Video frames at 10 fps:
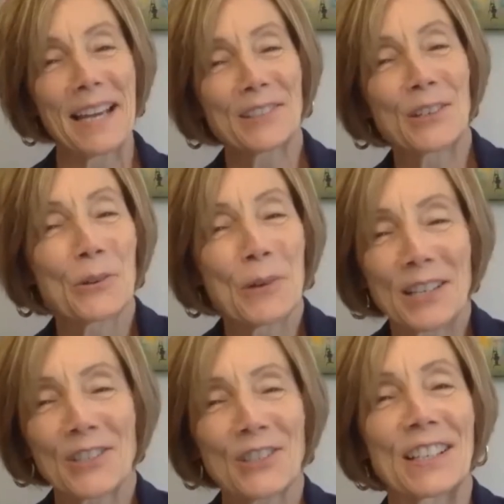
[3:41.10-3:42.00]
ask you a
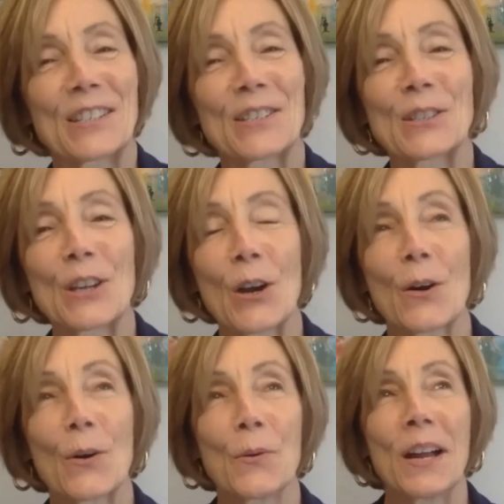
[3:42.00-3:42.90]
question. So
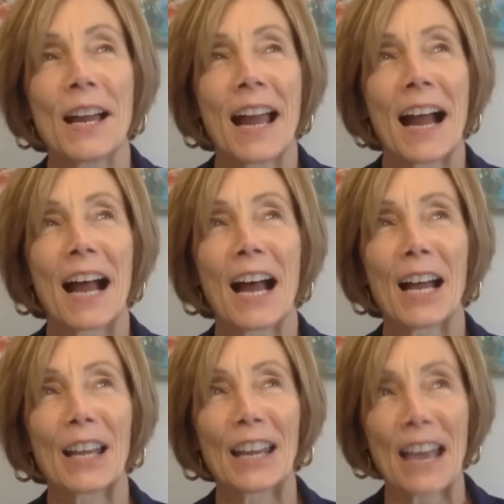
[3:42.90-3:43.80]

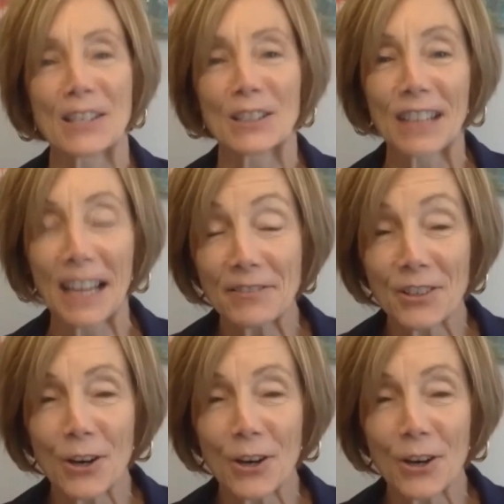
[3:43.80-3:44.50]
as a life